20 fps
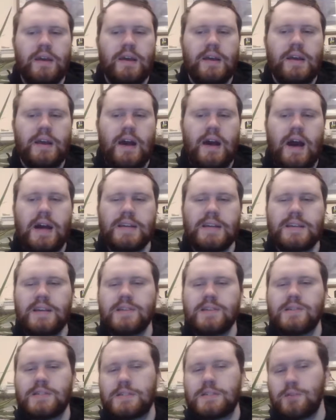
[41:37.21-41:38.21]
I guess
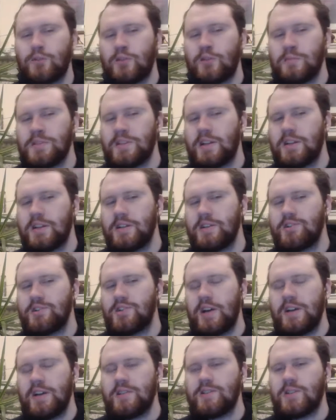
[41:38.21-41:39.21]
Storm is getting a
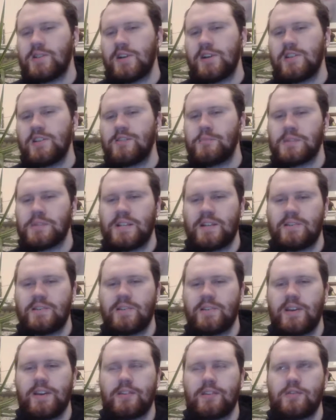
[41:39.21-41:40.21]
giant size, but that's
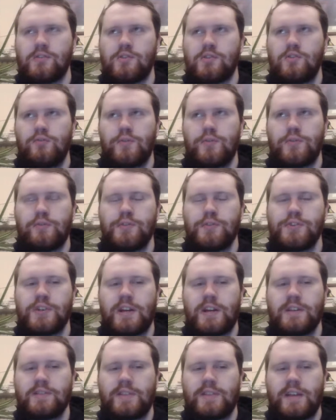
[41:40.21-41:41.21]
like 2 or 3 giant
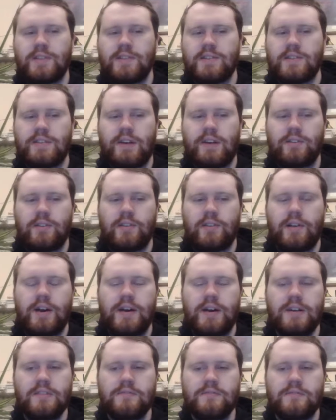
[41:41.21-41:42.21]
sizes down the
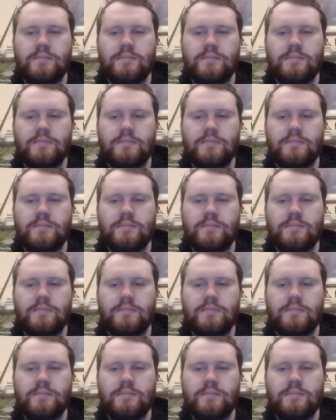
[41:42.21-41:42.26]
line.